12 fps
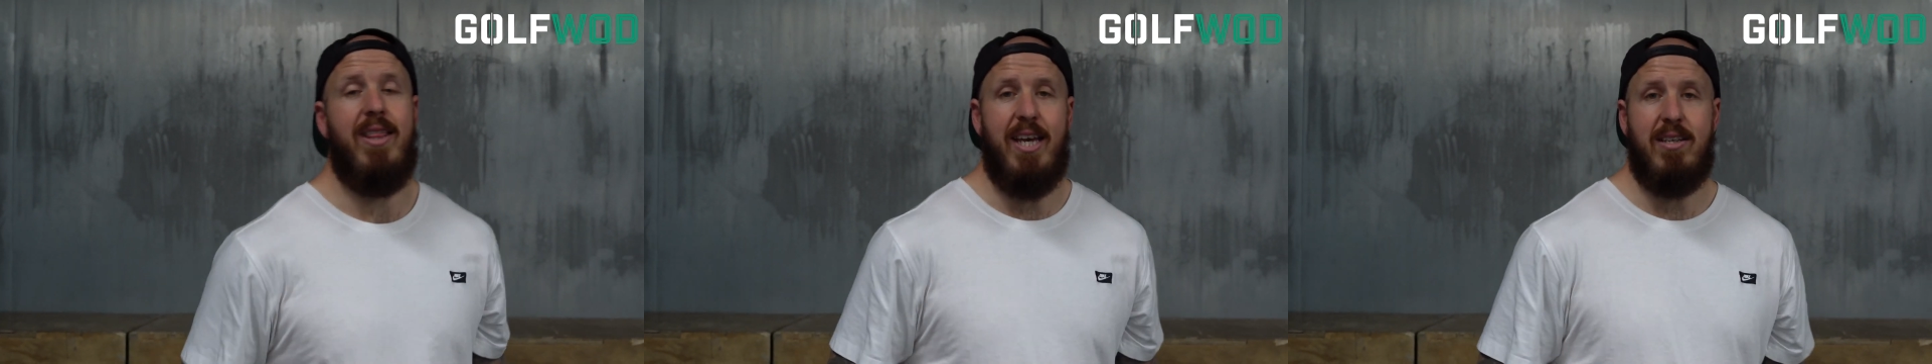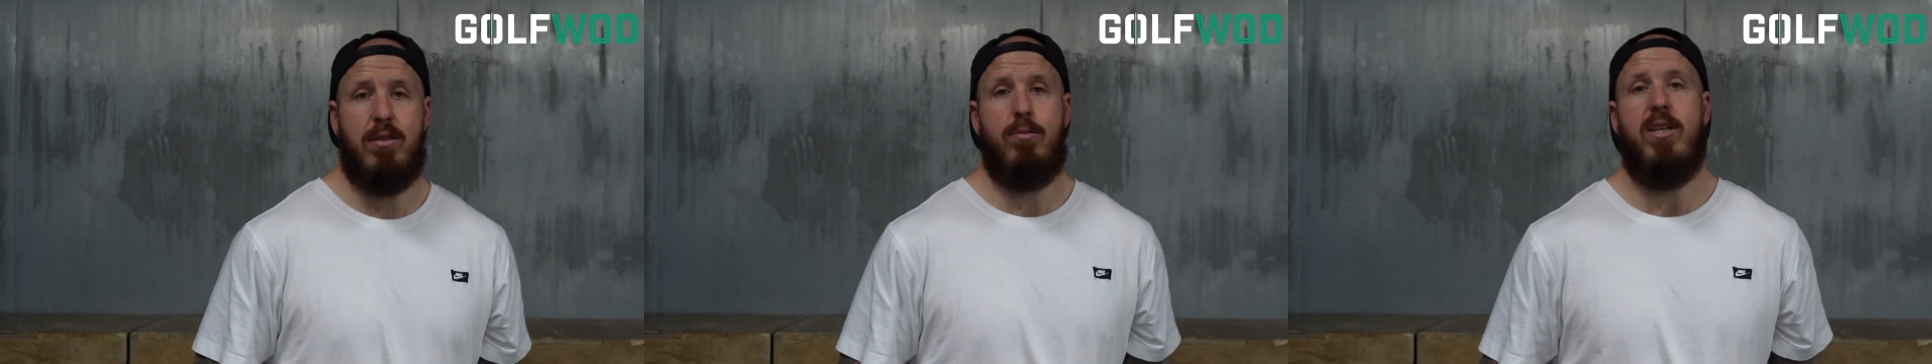
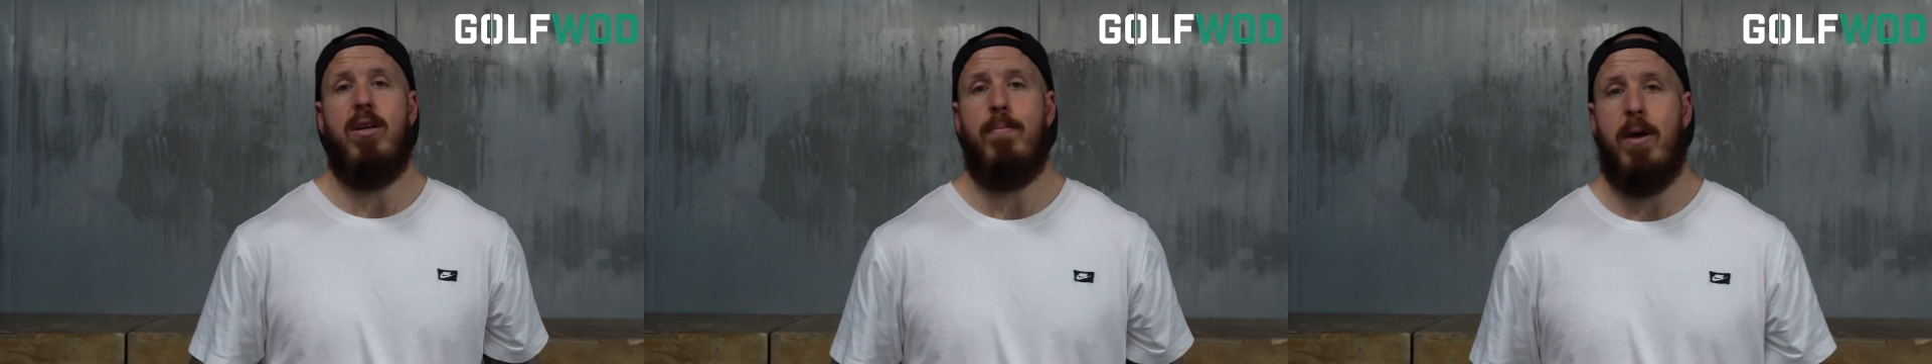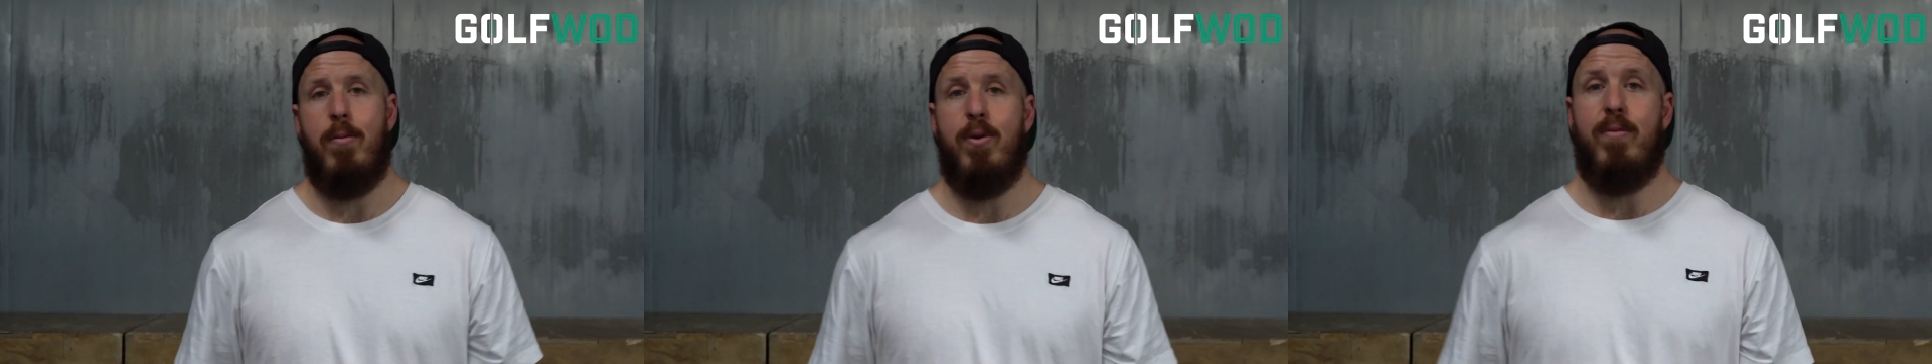these 3
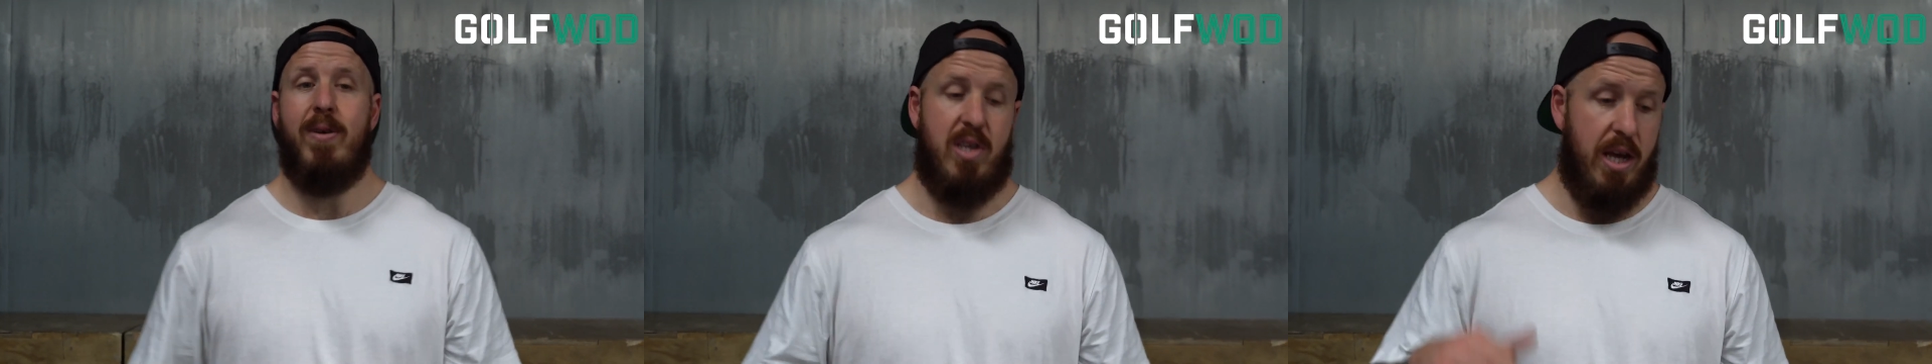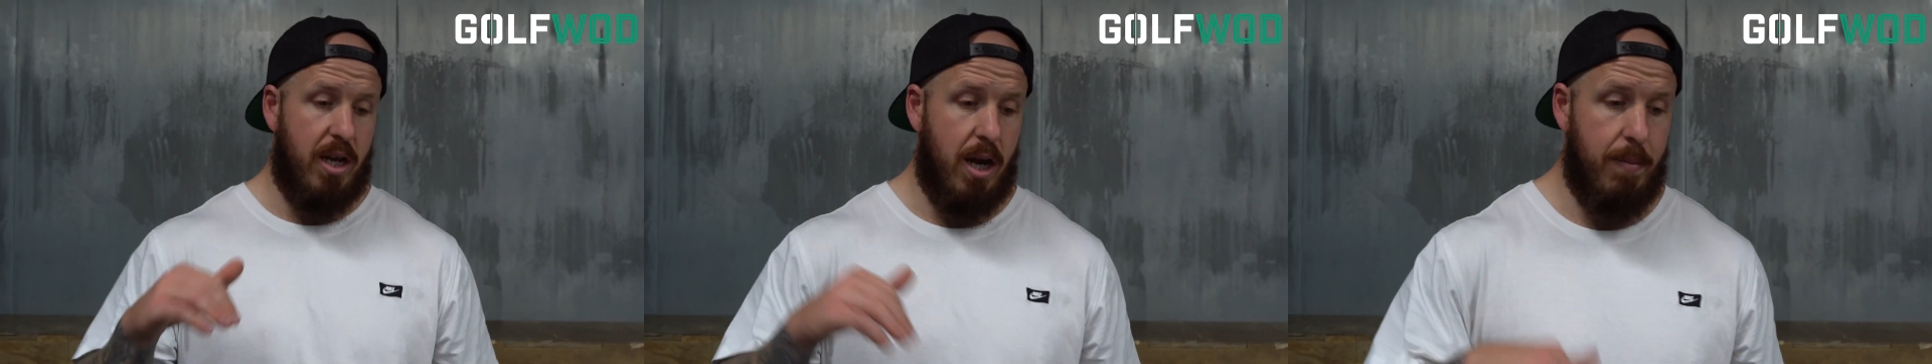dumbbell movements
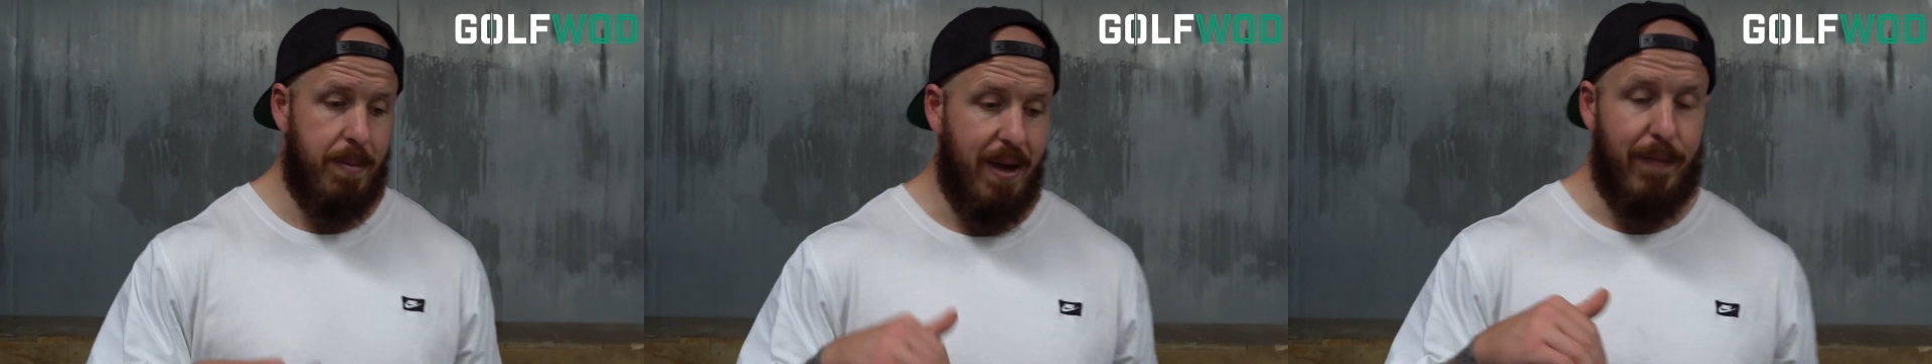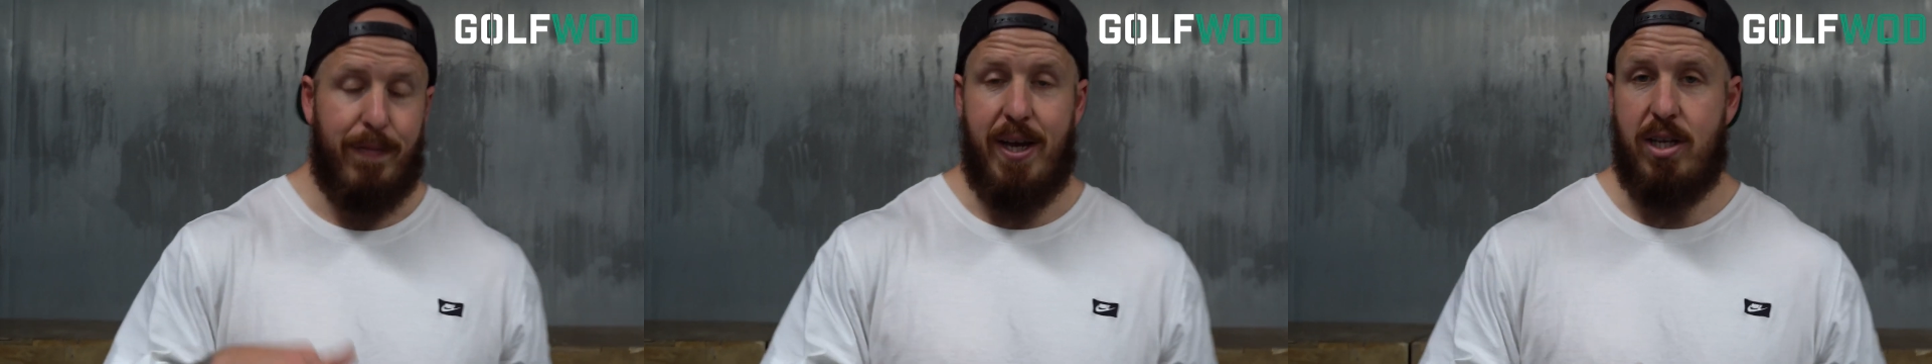are going to be
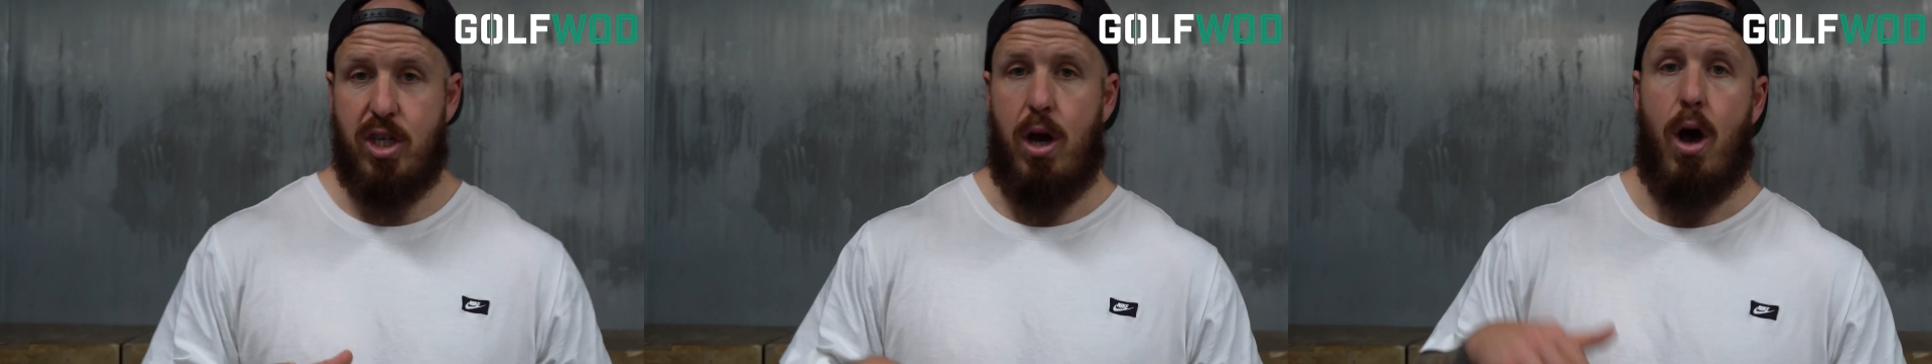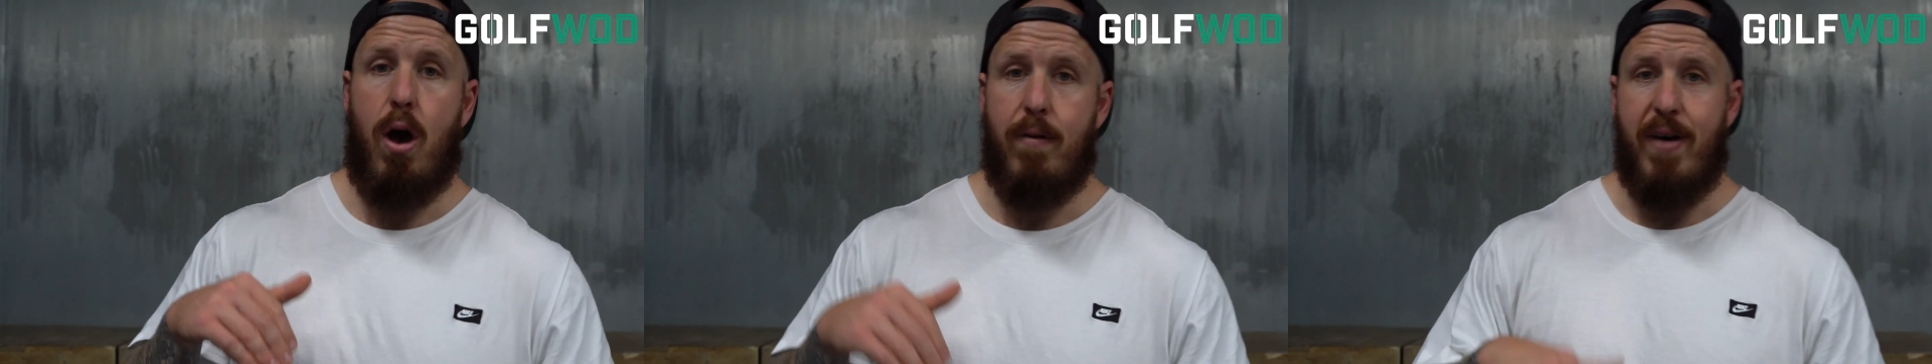a feature
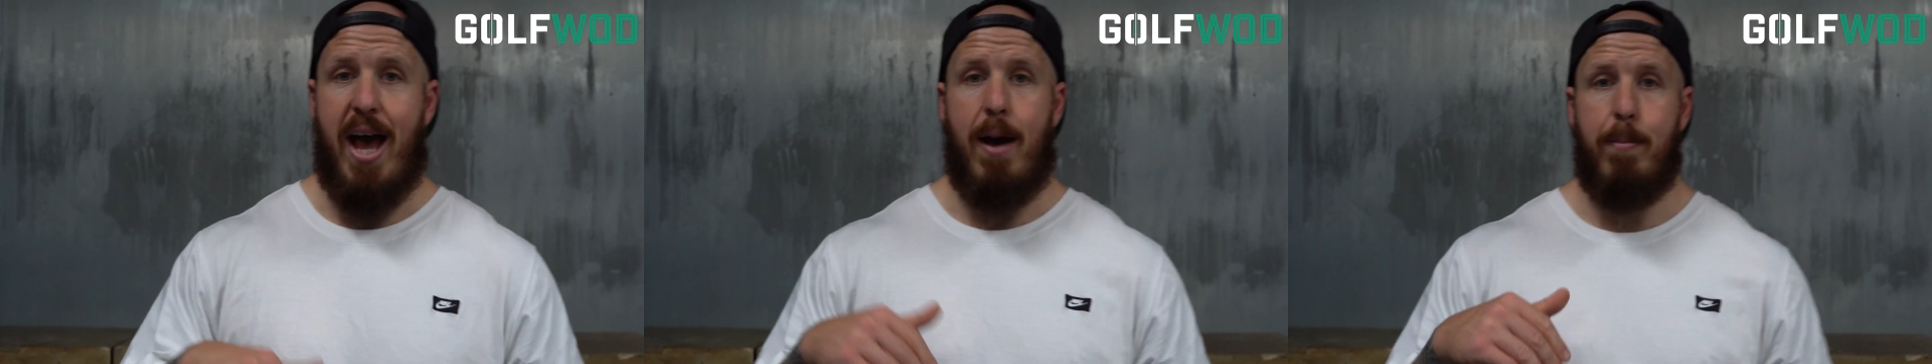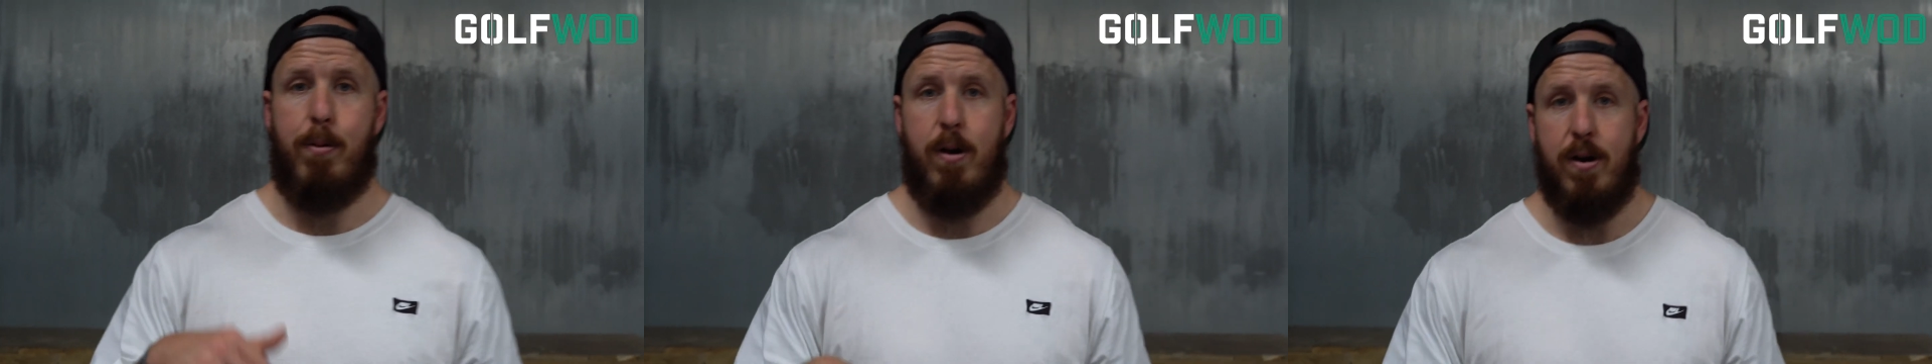of our
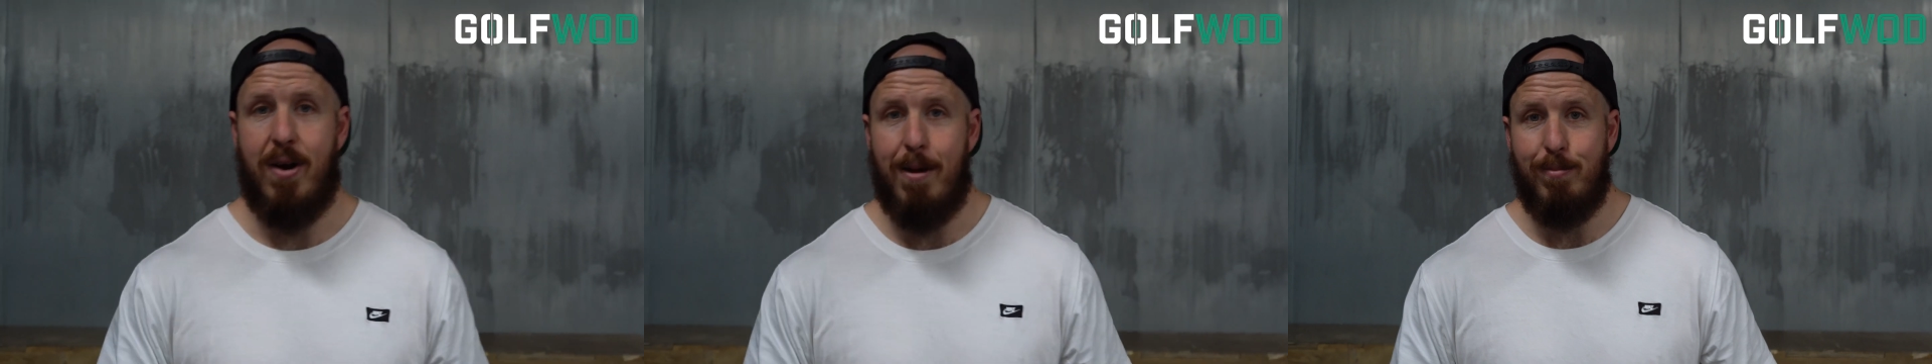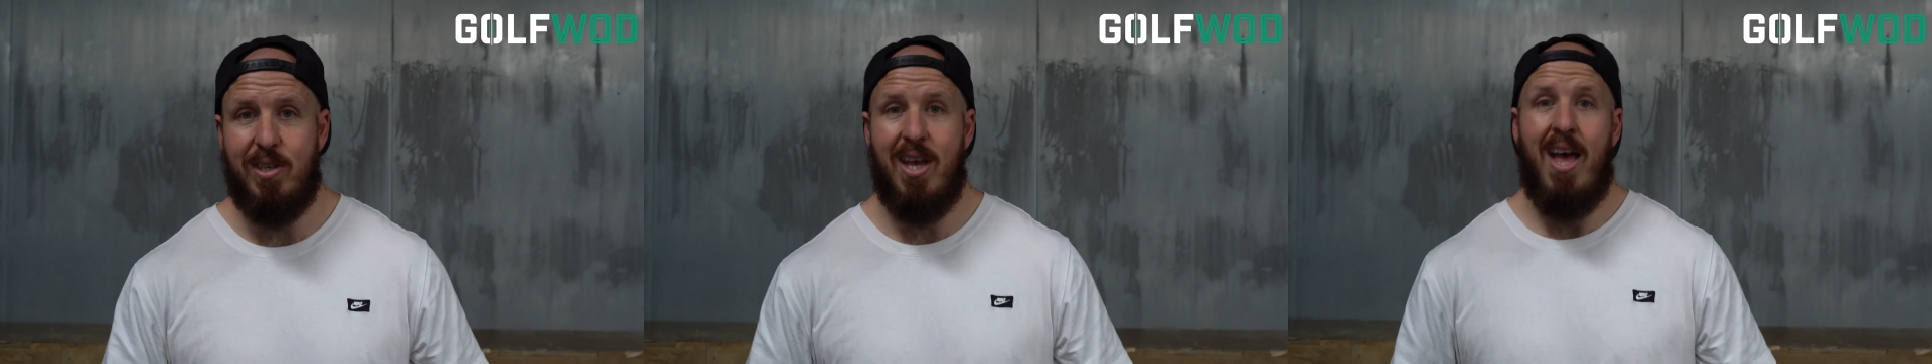
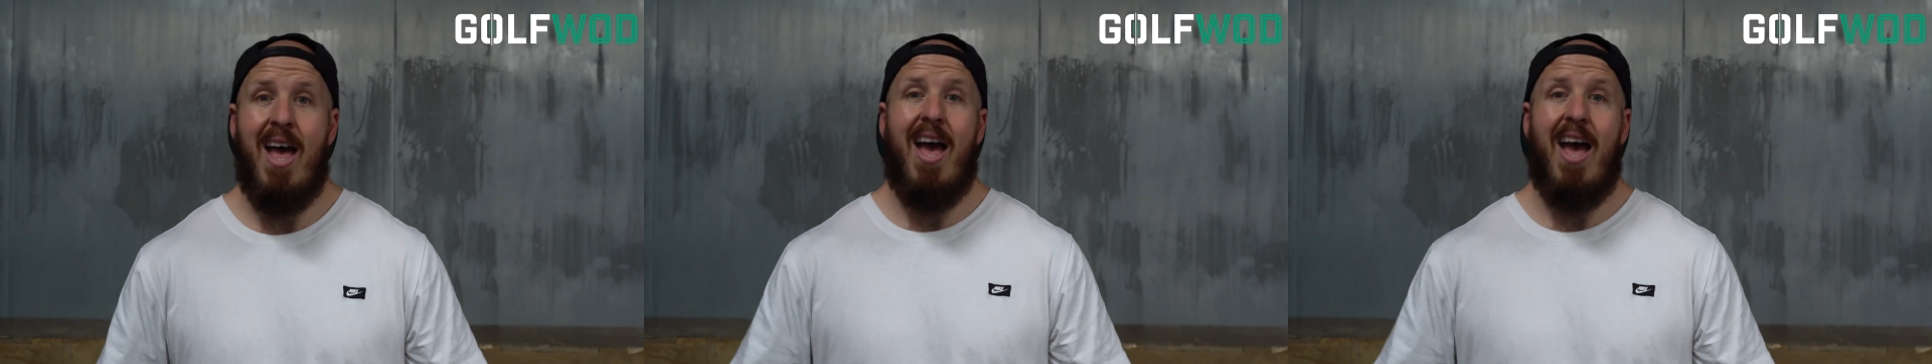programs,